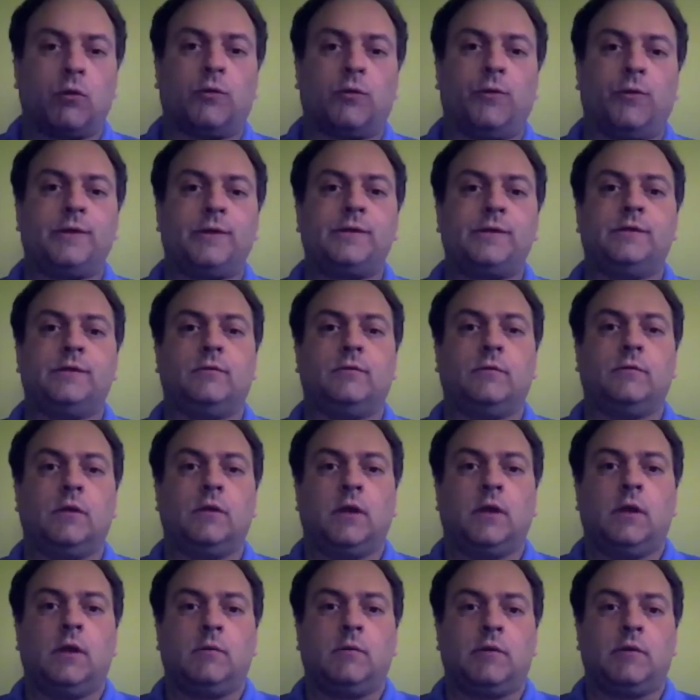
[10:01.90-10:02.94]
were going to,
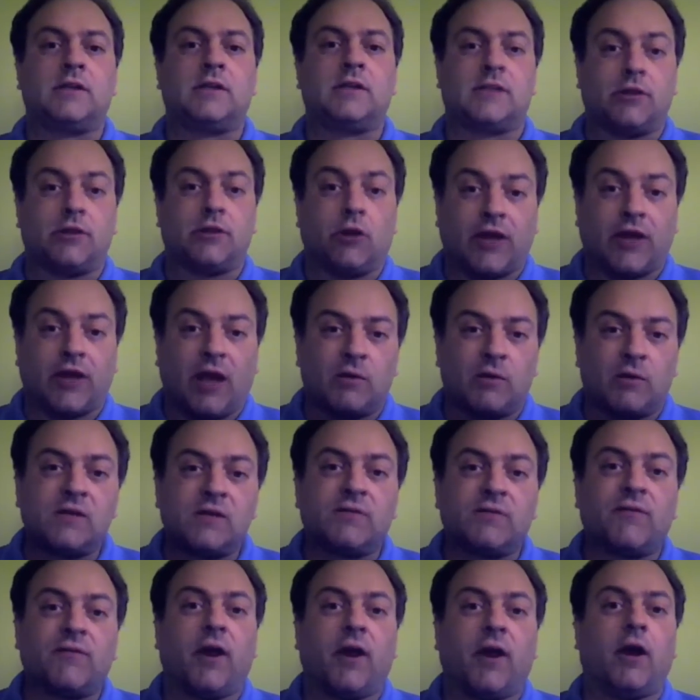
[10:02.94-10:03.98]
because they thought that
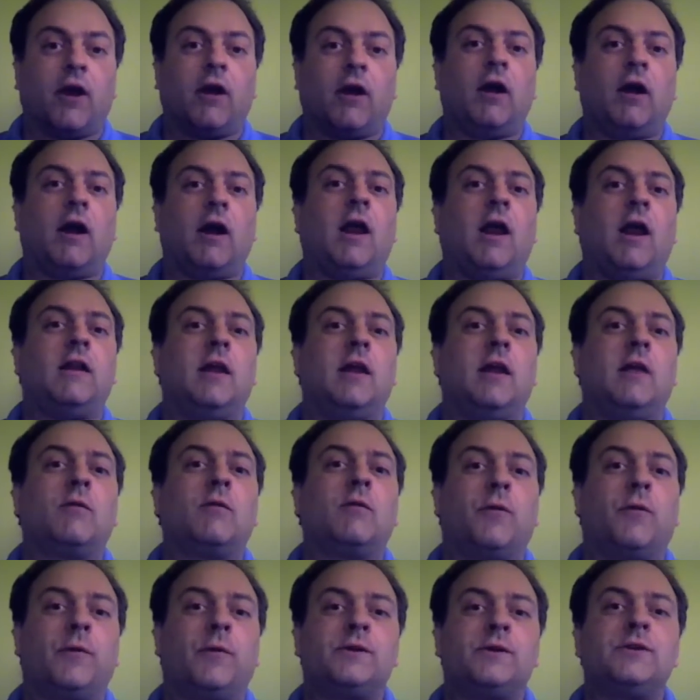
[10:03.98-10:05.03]
was fair, and they
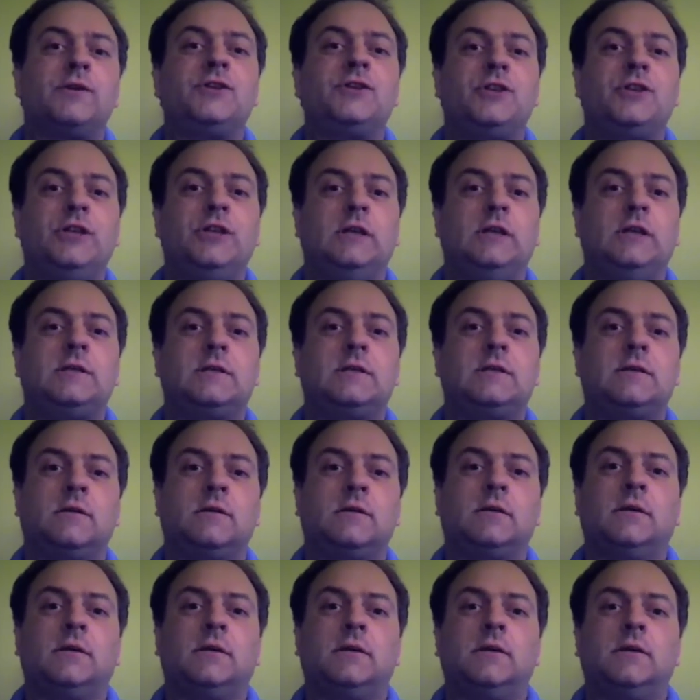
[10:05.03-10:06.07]
were going to cheat
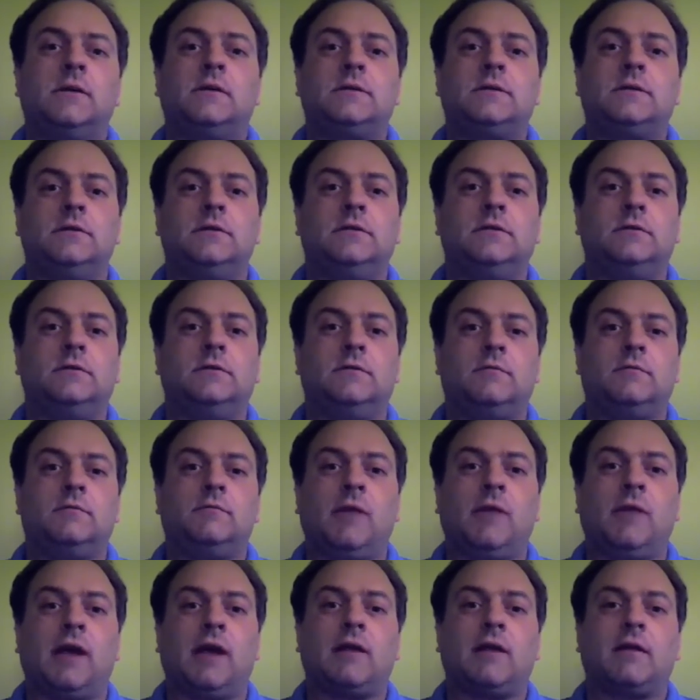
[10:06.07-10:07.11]
to
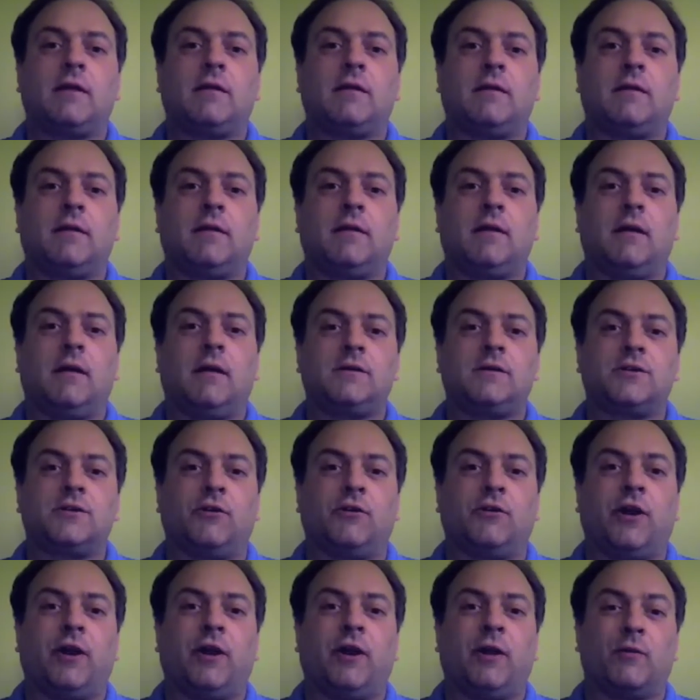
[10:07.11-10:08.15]
make
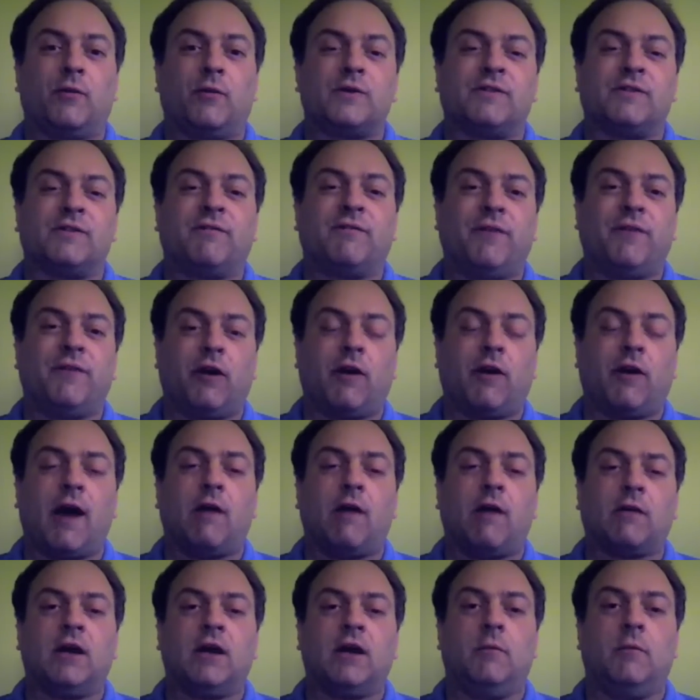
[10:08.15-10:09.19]
sure that there was a fair
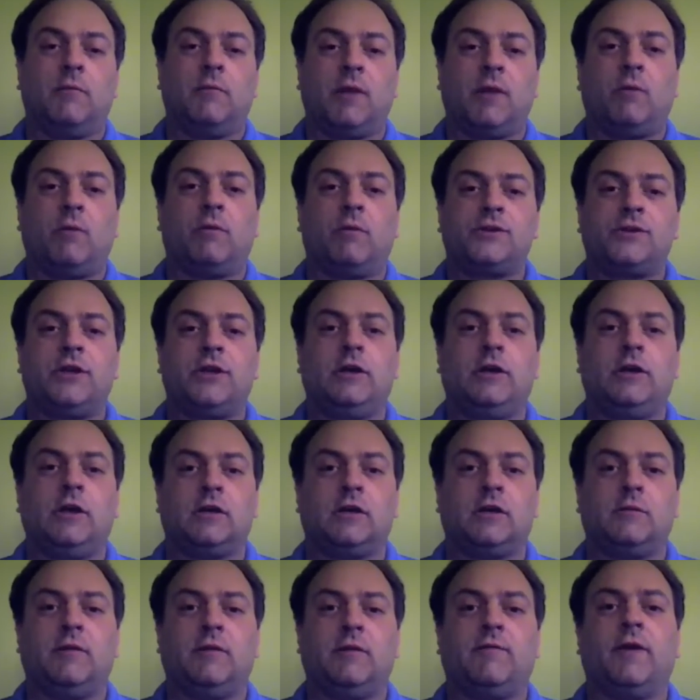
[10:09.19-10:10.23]
outcome. They were
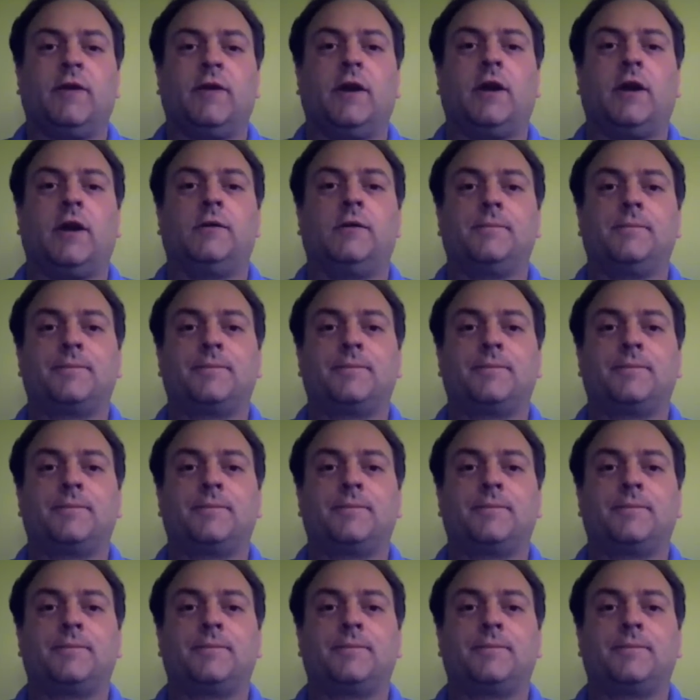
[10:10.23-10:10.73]
cheating to be fair.